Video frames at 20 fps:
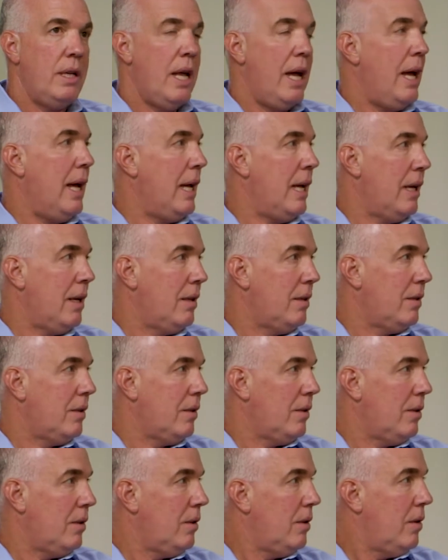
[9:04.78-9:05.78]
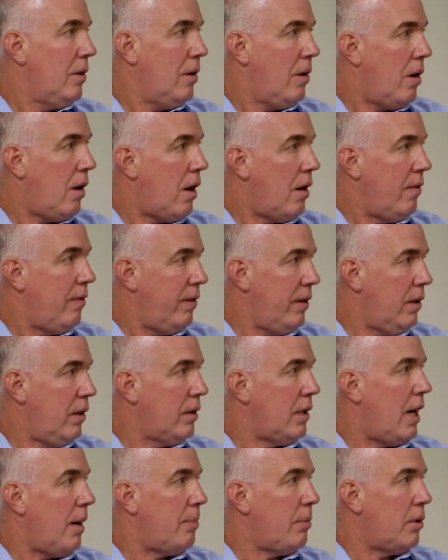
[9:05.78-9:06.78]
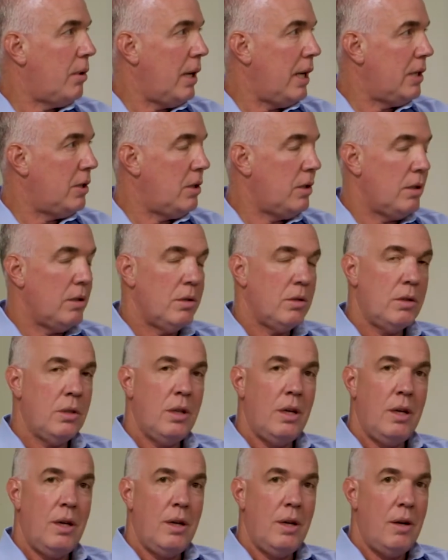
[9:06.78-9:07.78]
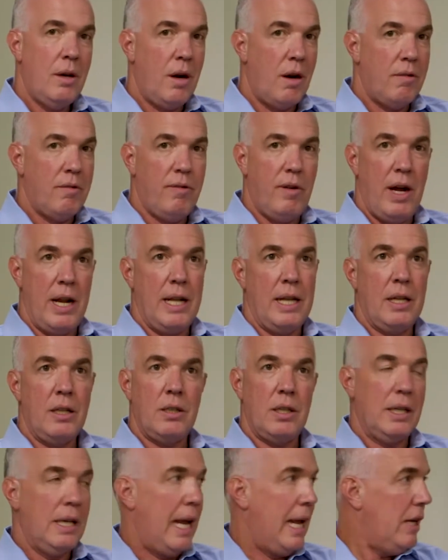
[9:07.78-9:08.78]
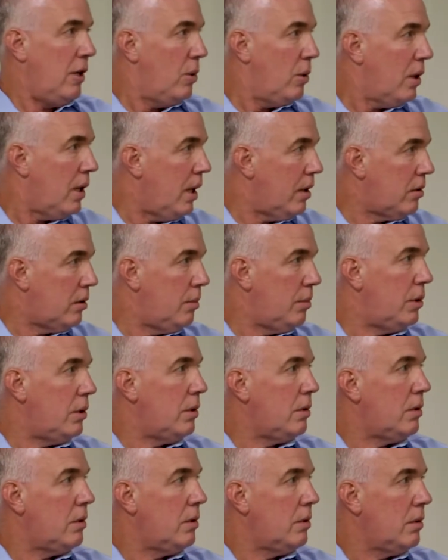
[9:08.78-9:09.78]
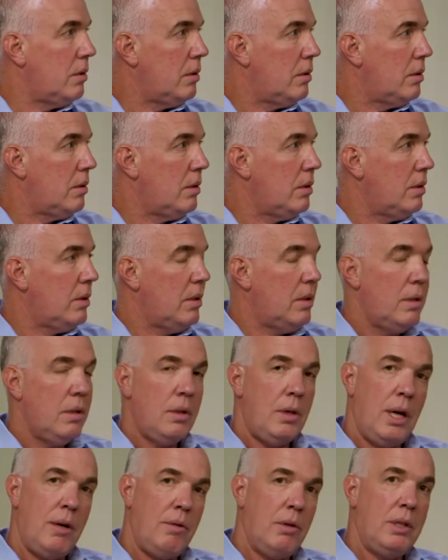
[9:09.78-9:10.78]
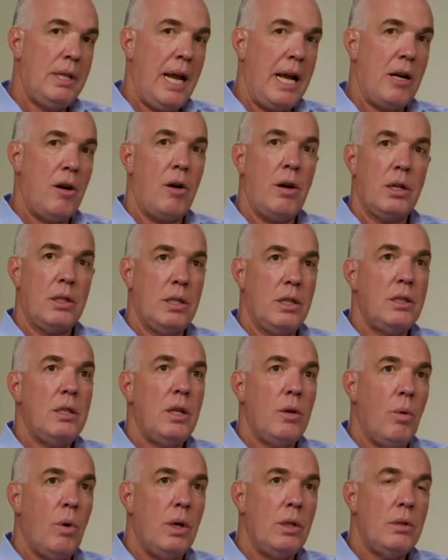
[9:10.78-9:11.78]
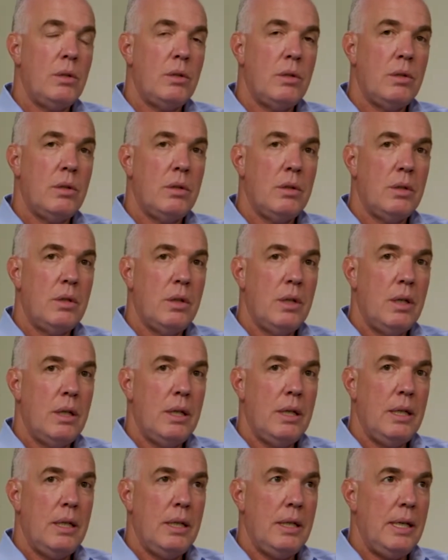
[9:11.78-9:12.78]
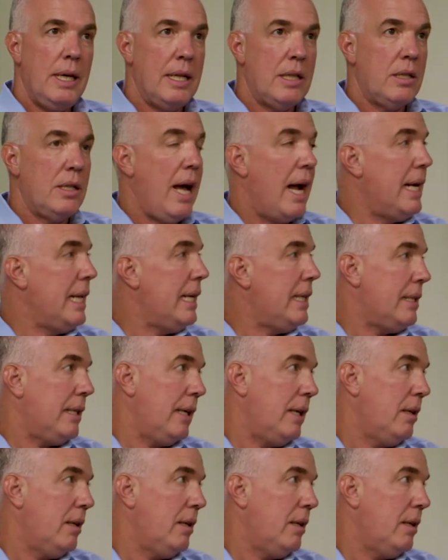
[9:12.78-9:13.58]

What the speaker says: day our field operations are fighting to gain new customers and retain our existing ones. And it's not easy.